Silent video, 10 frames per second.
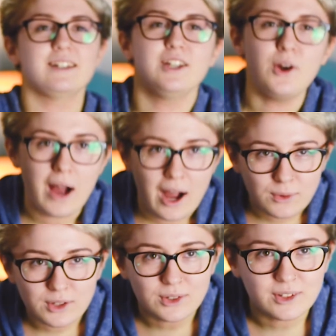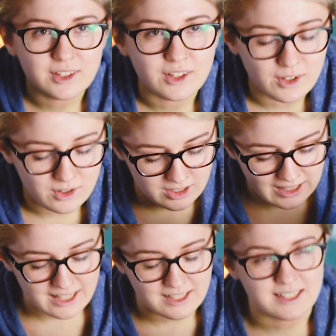you know how your
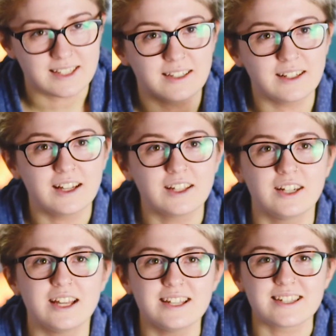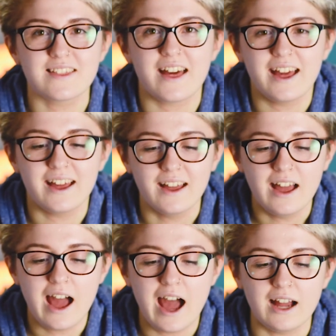legs, your knees are there
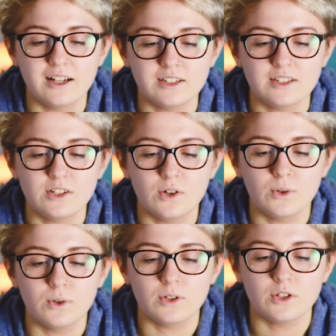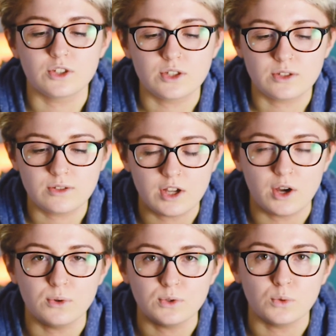and your
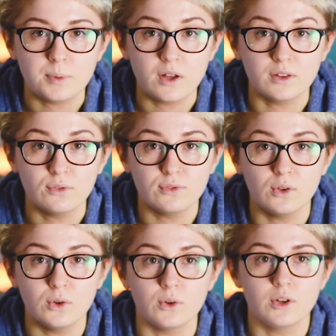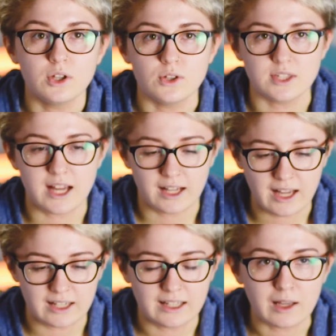toes will be on the floor. You start
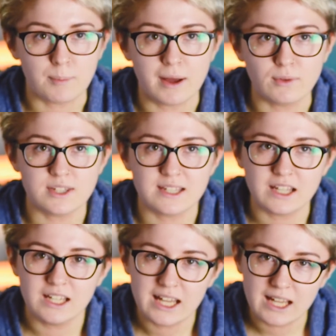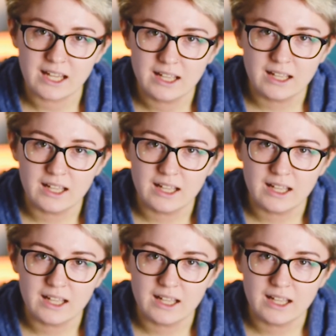kind of like bouncing your knee